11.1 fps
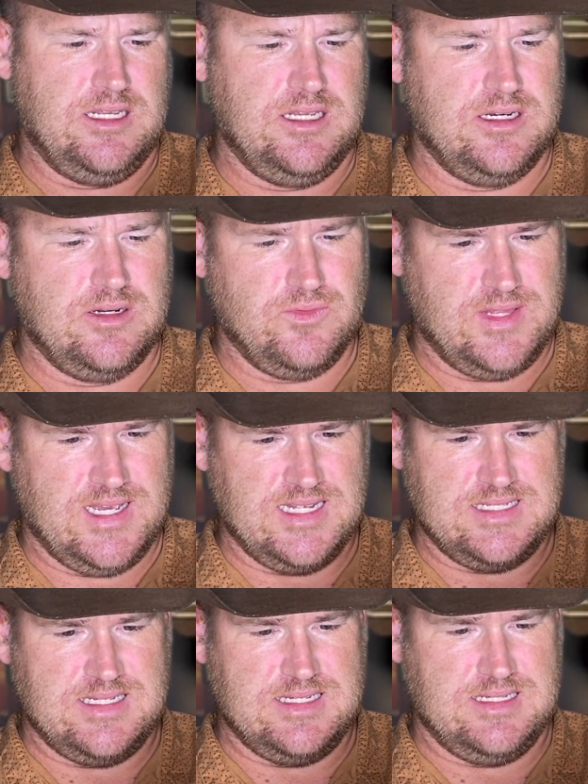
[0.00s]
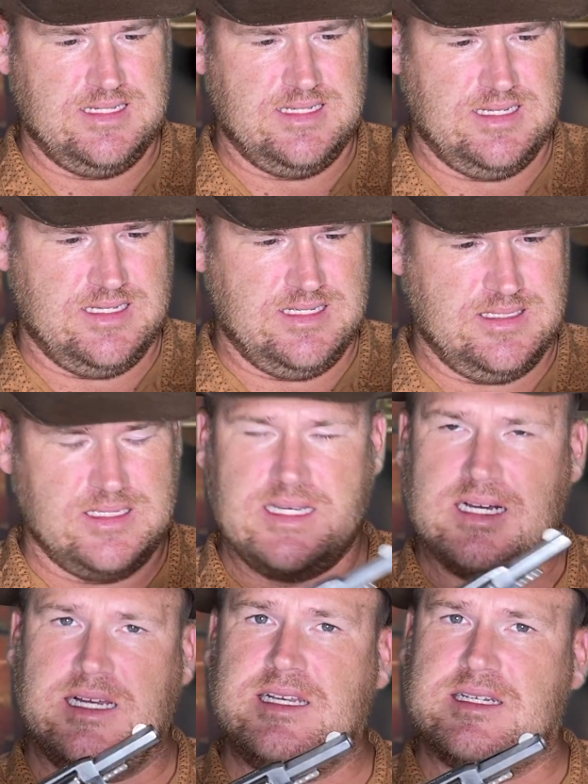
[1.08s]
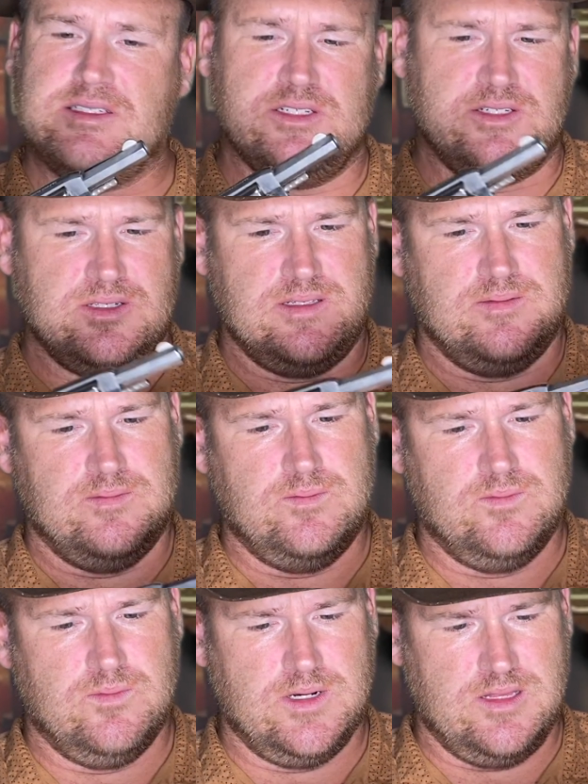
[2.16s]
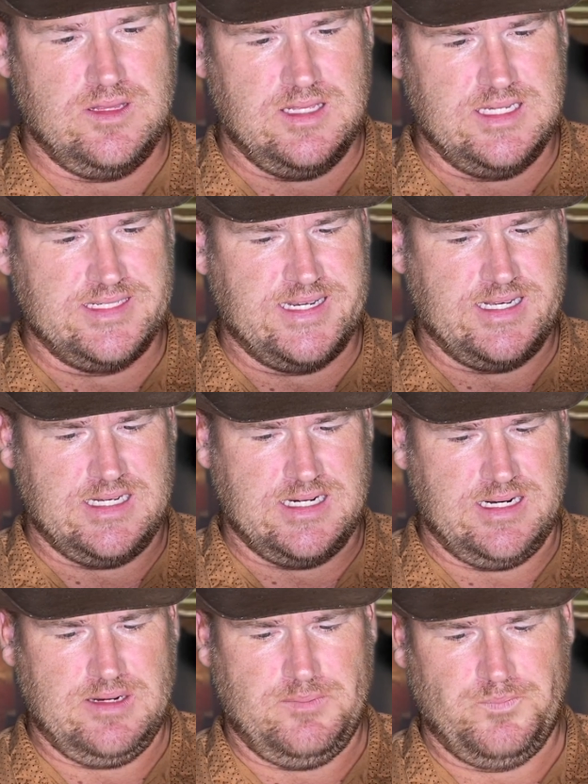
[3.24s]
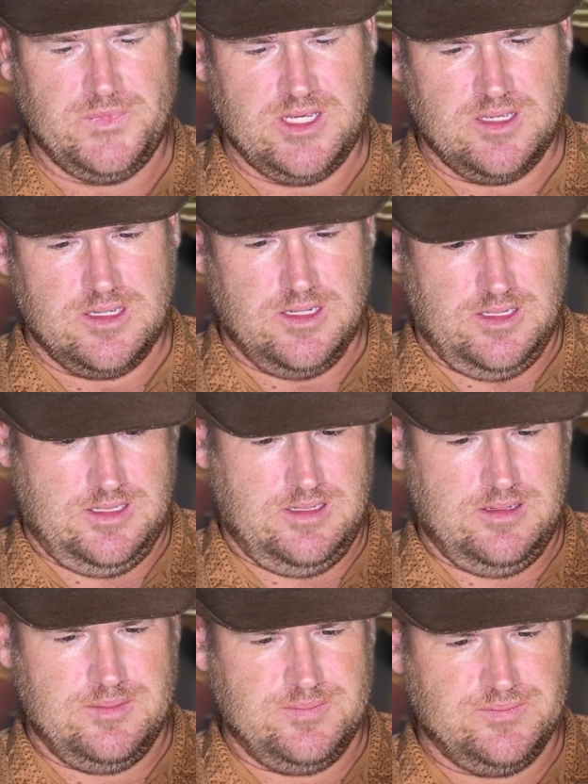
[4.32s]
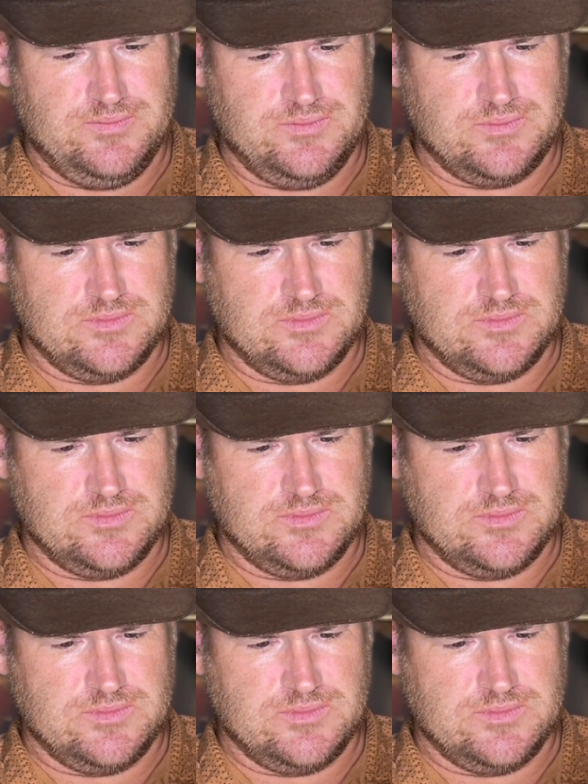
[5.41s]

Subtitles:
you know, that's kind of just one of the things I got on it.